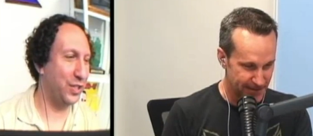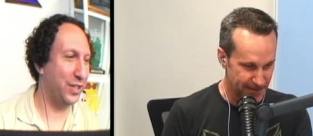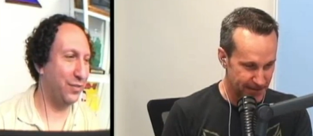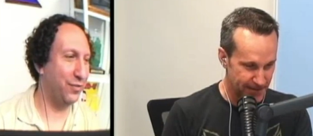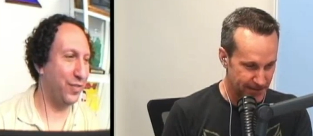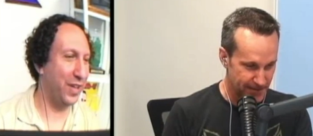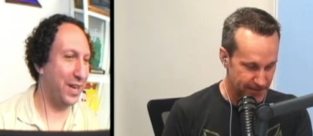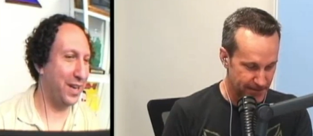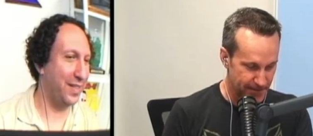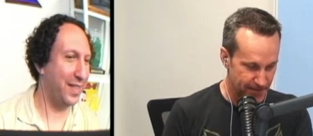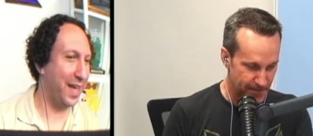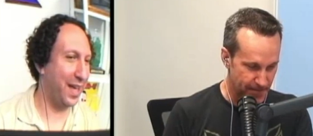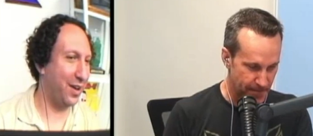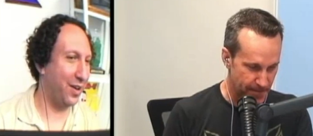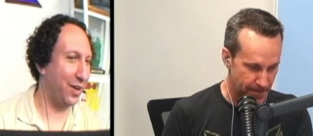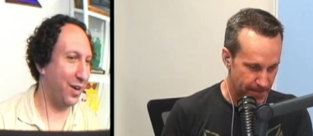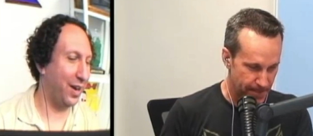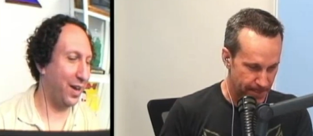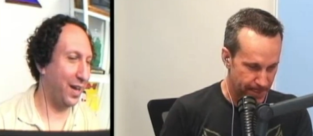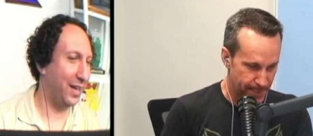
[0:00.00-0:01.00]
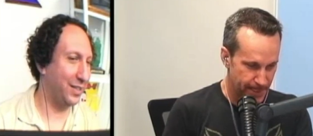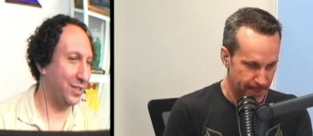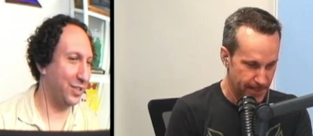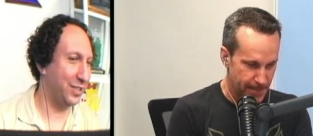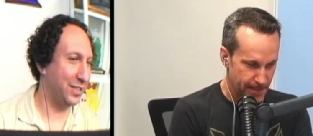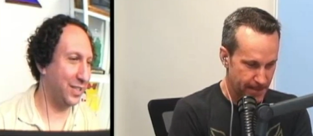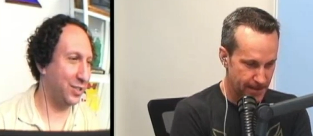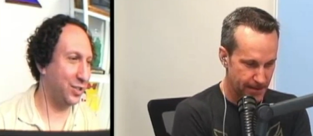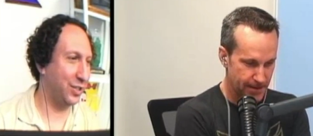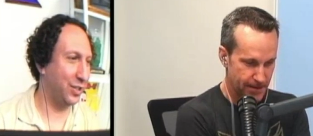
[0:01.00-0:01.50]
Speaker 1: invented that or not.
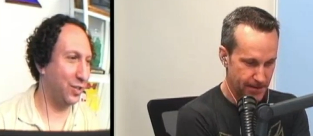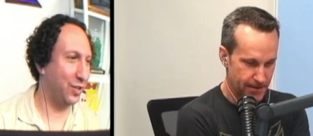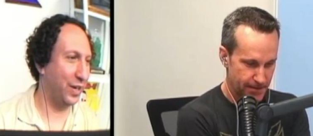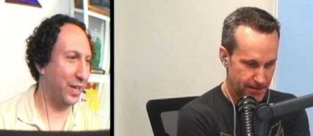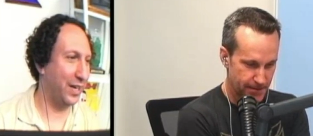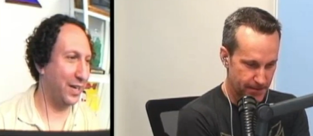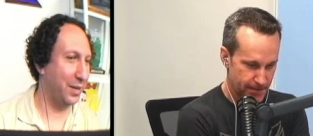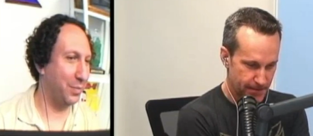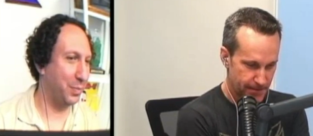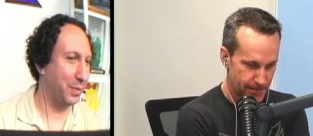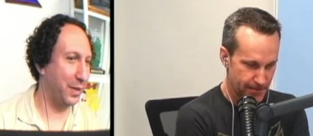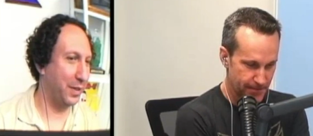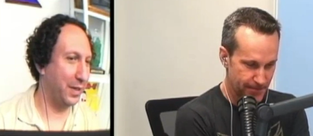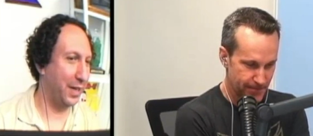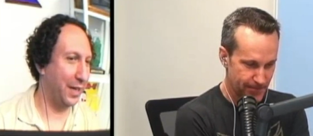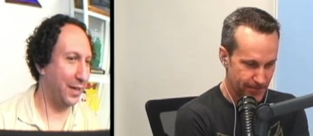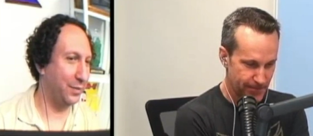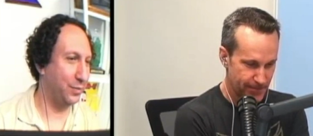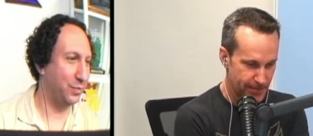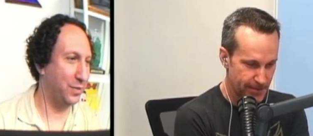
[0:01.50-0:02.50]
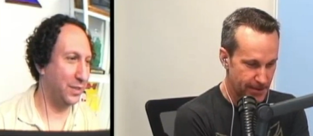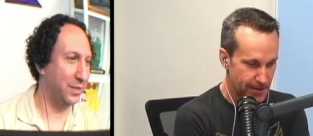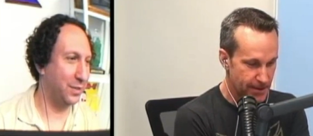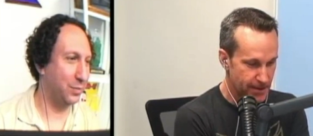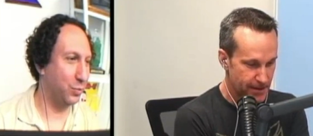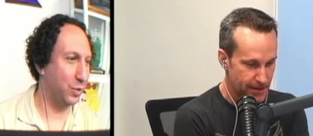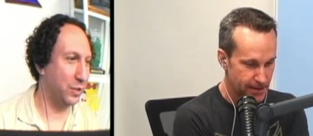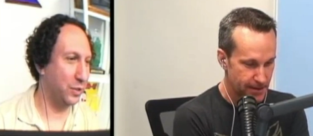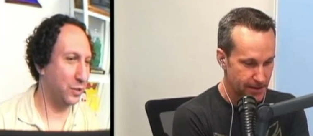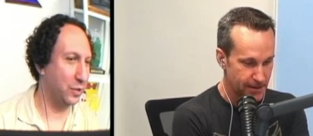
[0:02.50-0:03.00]
She says she created it, but I did
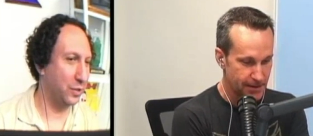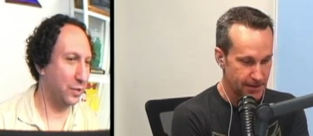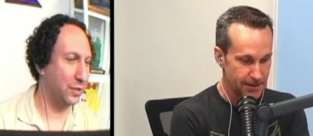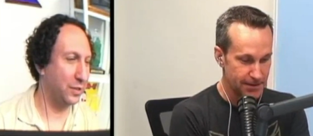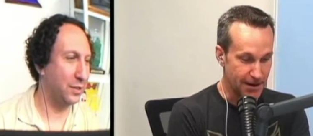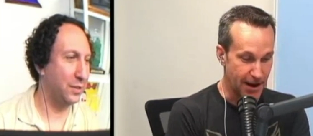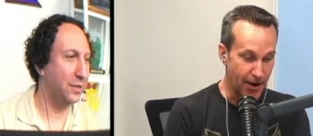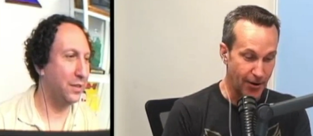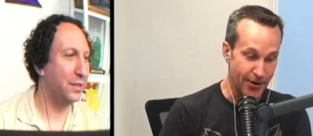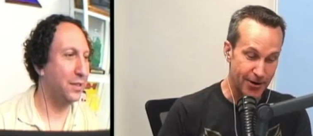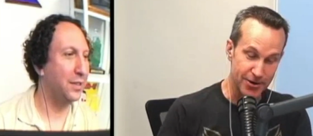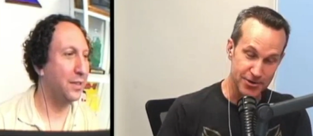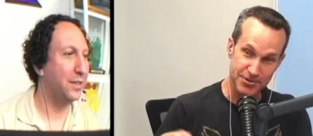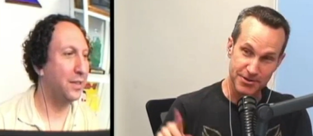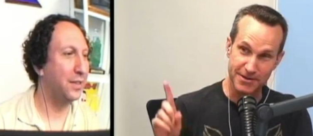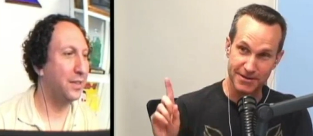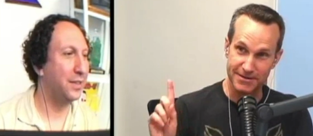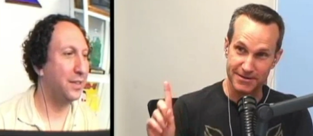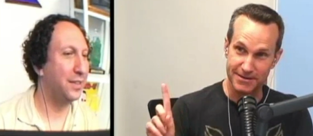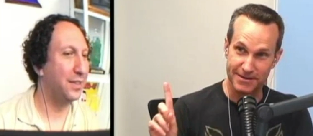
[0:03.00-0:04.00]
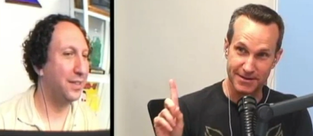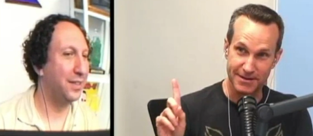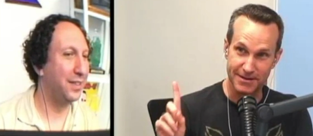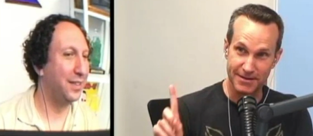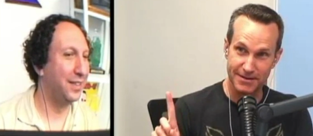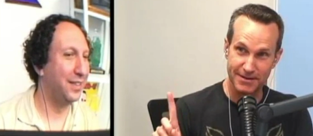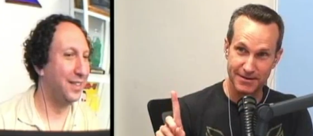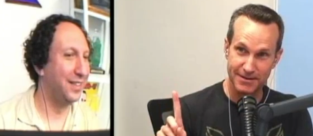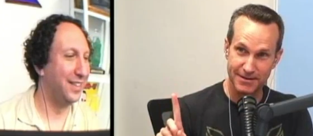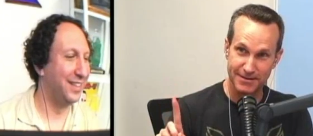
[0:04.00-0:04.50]
some research. Now here's the, of
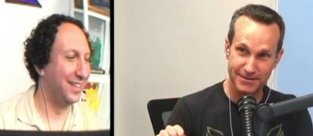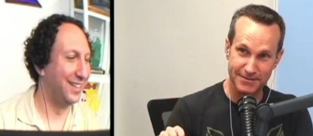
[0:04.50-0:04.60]
course you did.